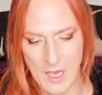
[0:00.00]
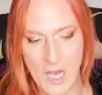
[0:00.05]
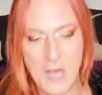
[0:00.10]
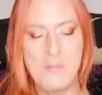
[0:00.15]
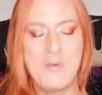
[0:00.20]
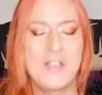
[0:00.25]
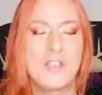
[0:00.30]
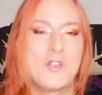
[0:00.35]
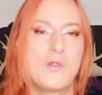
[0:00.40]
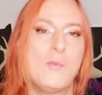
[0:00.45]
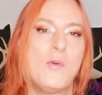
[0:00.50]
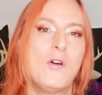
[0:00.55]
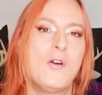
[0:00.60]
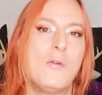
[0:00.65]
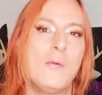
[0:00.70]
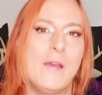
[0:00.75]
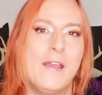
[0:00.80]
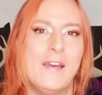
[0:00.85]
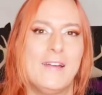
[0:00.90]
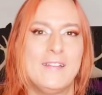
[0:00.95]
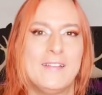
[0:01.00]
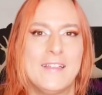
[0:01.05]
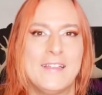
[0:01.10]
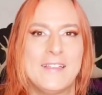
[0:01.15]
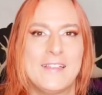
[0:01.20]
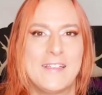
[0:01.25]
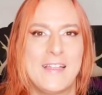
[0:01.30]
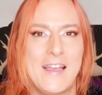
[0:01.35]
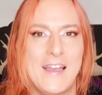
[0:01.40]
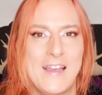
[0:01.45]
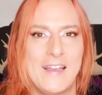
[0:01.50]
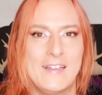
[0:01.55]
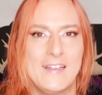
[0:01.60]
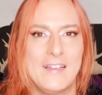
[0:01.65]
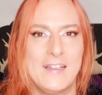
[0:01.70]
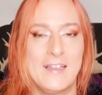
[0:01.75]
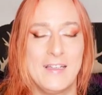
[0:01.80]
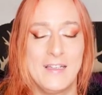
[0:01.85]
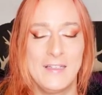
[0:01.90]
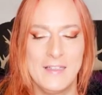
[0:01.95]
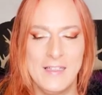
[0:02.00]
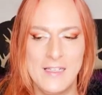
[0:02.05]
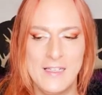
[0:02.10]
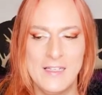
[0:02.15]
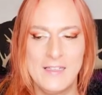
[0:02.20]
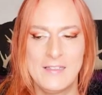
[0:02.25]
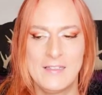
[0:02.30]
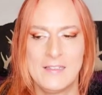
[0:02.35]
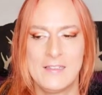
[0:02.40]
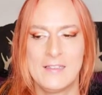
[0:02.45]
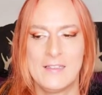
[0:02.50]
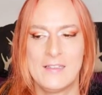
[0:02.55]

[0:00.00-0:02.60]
how much more we understand. And indeed,